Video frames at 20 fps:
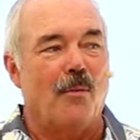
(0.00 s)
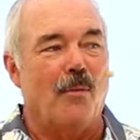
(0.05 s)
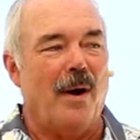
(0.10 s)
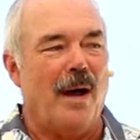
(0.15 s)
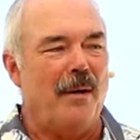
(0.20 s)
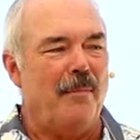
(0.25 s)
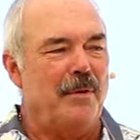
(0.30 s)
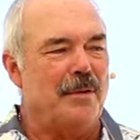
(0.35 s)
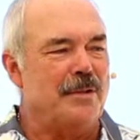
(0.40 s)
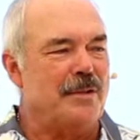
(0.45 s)

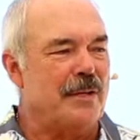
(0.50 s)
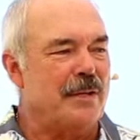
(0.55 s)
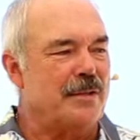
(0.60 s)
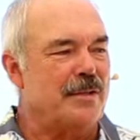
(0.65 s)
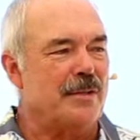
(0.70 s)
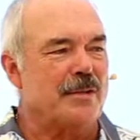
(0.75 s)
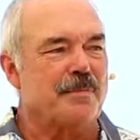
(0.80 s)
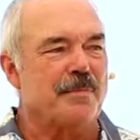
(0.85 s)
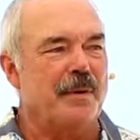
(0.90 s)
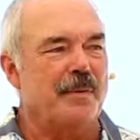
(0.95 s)
Why would
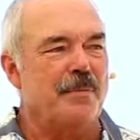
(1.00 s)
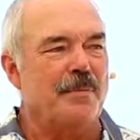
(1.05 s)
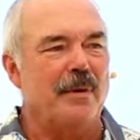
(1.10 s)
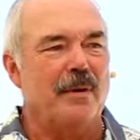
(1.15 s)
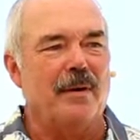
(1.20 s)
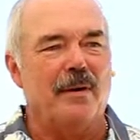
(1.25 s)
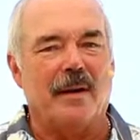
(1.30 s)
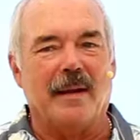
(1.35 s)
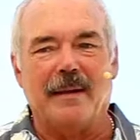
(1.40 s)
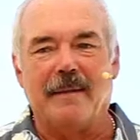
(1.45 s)
Jesus be
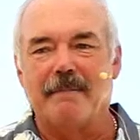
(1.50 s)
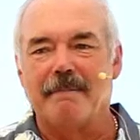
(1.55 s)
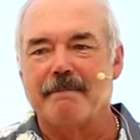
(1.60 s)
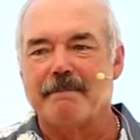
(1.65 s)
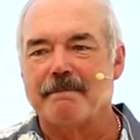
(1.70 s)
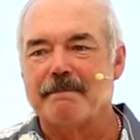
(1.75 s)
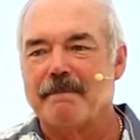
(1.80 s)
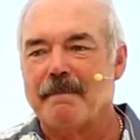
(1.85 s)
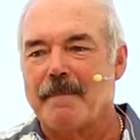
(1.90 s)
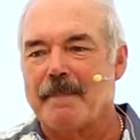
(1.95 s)
weary?
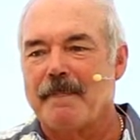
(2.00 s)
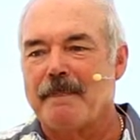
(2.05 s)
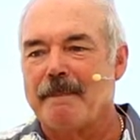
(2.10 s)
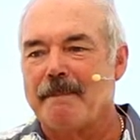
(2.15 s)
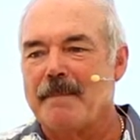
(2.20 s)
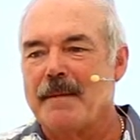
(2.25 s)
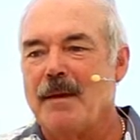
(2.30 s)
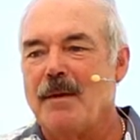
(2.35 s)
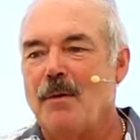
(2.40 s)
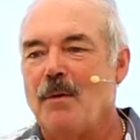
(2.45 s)

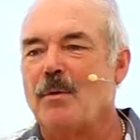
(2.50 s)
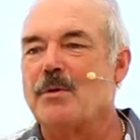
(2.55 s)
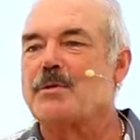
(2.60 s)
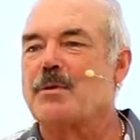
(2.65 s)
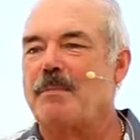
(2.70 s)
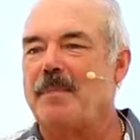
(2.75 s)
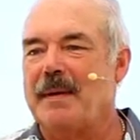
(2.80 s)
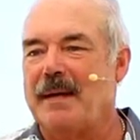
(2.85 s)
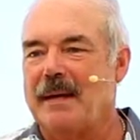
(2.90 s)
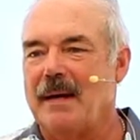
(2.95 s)

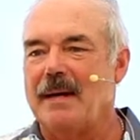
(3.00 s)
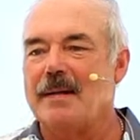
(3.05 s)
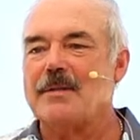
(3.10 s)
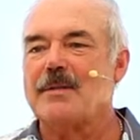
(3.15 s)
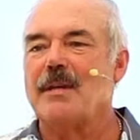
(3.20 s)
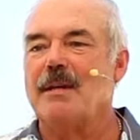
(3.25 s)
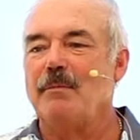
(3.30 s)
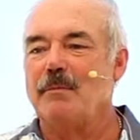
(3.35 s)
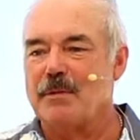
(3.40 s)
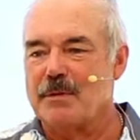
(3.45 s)
Was it
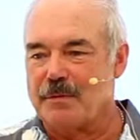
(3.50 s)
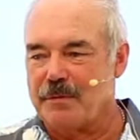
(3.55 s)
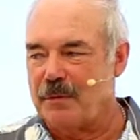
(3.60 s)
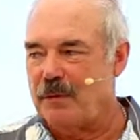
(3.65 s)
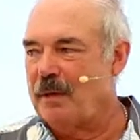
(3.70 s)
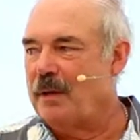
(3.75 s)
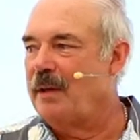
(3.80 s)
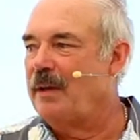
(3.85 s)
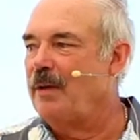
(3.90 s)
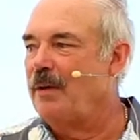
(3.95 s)
because he was
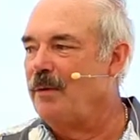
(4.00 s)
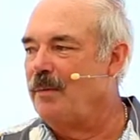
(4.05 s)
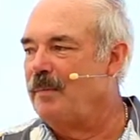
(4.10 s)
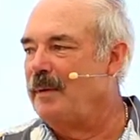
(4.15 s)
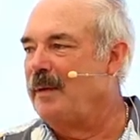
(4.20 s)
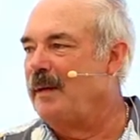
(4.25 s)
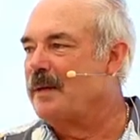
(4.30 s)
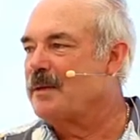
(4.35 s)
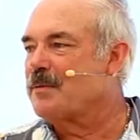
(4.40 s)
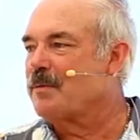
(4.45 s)
fully
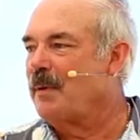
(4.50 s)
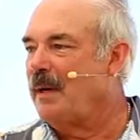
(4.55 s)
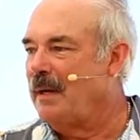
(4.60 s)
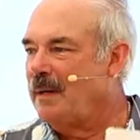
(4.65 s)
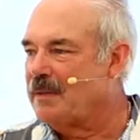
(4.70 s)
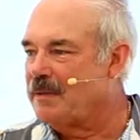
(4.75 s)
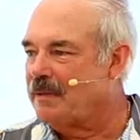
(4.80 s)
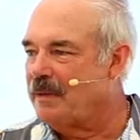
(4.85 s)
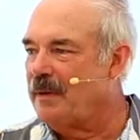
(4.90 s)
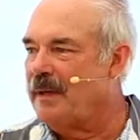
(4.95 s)
human as
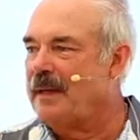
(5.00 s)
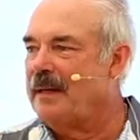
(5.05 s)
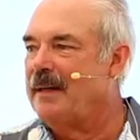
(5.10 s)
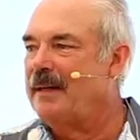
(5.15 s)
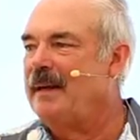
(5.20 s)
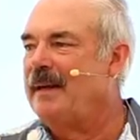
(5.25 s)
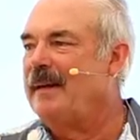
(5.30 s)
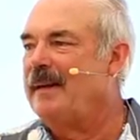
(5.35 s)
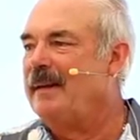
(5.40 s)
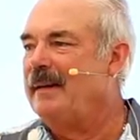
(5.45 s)
well as fully
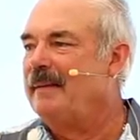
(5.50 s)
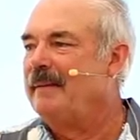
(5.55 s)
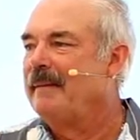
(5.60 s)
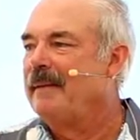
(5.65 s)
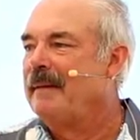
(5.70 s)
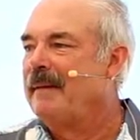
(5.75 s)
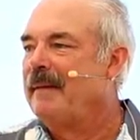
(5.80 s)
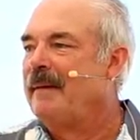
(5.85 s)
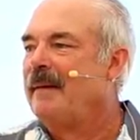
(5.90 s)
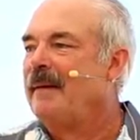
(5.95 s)
God?
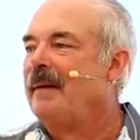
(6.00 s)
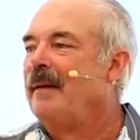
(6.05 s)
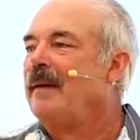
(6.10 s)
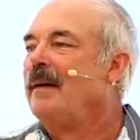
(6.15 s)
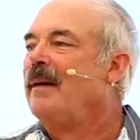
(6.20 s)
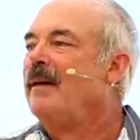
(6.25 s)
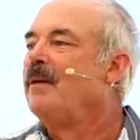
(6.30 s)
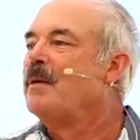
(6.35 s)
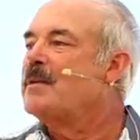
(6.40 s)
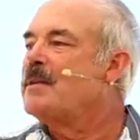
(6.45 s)

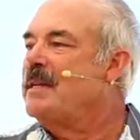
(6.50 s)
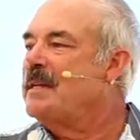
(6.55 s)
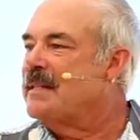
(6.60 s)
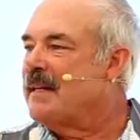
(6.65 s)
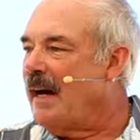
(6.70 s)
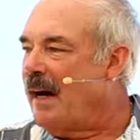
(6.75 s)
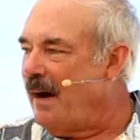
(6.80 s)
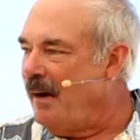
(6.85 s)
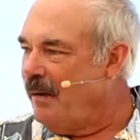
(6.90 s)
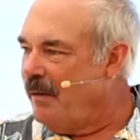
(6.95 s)
Was he
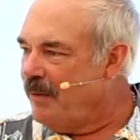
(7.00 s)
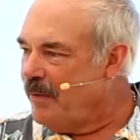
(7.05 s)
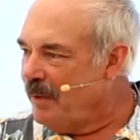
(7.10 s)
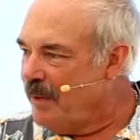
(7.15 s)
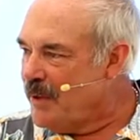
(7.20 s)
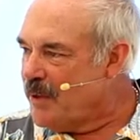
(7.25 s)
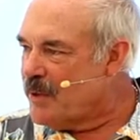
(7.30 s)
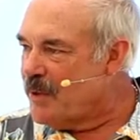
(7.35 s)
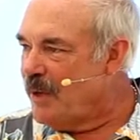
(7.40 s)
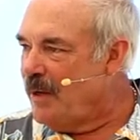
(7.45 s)
tired
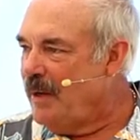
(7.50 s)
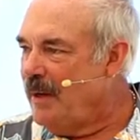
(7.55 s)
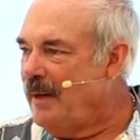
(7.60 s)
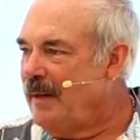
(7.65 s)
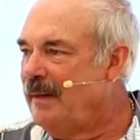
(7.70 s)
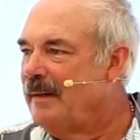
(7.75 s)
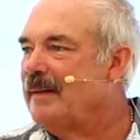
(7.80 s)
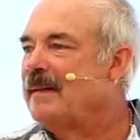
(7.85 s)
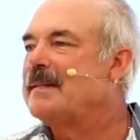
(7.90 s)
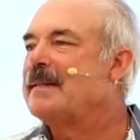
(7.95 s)
from the
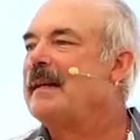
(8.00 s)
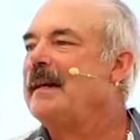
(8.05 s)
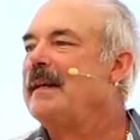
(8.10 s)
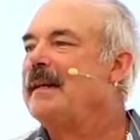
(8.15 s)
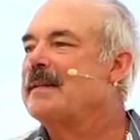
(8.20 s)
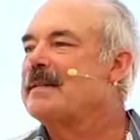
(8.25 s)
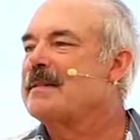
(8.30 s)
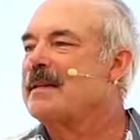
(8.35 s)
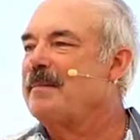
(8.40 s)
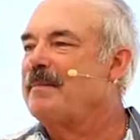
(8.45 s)
journey and
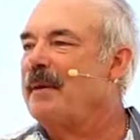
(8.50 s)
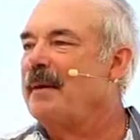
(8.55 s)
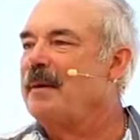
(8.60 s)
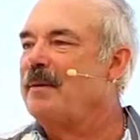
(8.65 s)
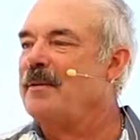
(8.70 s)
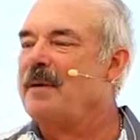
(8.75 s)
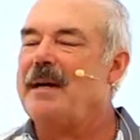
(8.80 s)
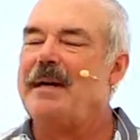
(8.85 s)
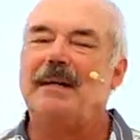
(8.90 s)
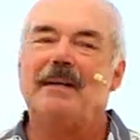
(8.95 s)
decided to sit by
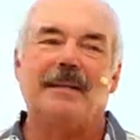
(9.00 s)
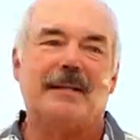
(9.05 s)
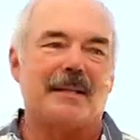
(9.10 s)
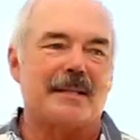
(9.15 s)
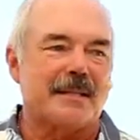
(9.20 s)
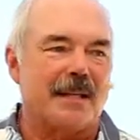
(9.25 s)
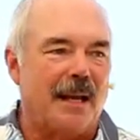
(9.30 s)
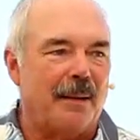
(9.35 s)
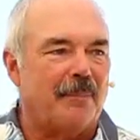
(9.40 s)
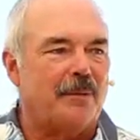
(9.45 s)
the well and the
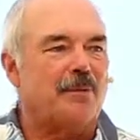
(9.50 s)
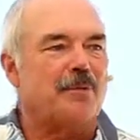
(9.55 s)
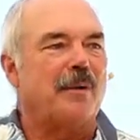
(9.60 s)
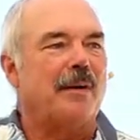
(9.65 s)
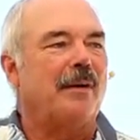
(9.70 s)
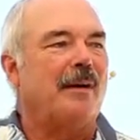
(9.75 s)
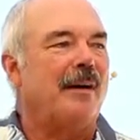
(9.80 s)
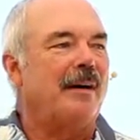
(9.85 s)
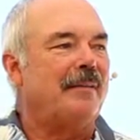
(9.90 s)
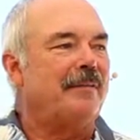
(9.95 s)
disciples
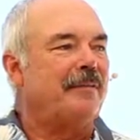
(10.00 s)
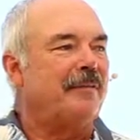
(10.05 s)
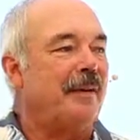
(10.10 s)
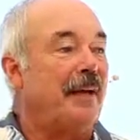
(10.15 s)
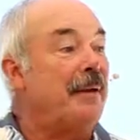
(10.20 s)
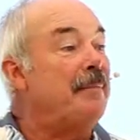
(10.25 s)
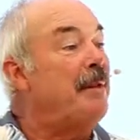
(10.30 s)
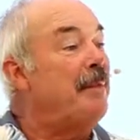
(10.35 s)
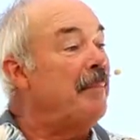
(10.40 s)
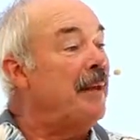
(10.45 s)
went off?
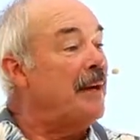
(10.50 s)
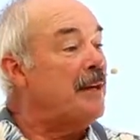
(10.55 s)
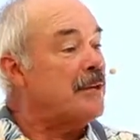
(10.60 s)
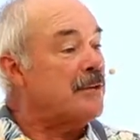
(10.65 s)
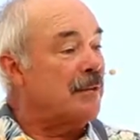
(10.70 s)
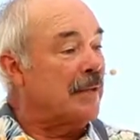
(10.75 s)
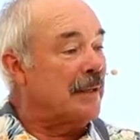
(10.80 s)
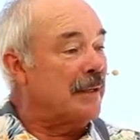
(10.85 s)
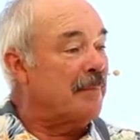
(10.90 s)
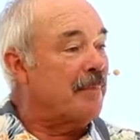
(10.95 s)
He'd been
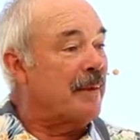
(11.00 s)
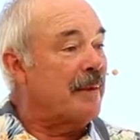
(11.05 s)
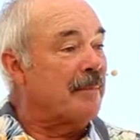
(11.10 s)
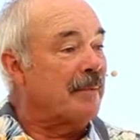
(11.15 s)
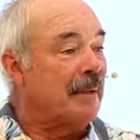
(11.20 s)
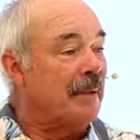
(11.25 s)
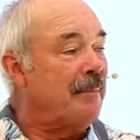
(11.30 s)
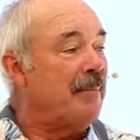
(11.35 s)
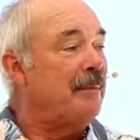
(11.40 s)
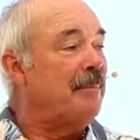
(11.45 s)
ministering to
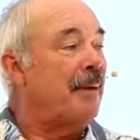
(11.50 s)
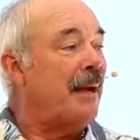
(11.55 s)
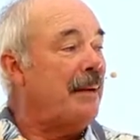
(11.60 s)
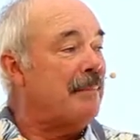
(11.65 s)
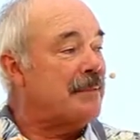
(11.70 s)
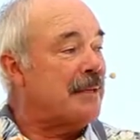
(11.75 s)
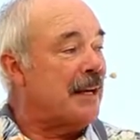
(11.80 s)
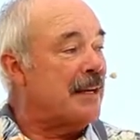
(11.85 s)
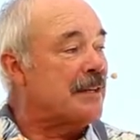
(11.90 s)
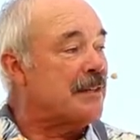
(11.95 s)
people. He'd been
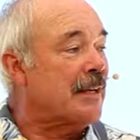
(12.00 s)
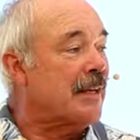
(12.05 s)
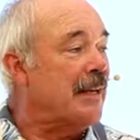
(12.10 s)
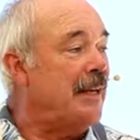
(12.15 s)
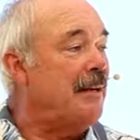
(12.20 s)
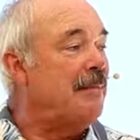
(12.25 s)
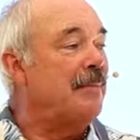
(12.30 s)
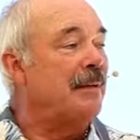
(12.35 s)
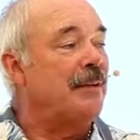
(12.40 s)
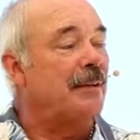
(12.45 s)
baptizing.
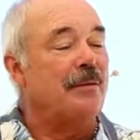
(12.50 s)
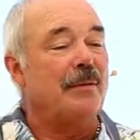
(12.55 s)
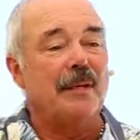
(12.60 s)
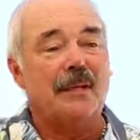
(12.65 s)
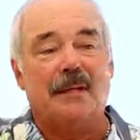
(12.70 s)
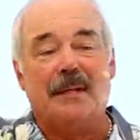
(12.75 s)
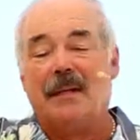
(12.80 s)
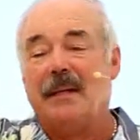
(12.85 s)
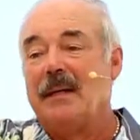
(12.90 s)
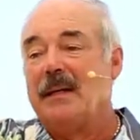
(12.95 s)
He'd been
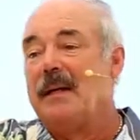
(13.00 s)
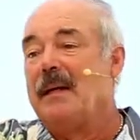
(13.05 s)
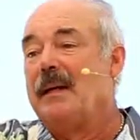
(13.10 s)
doing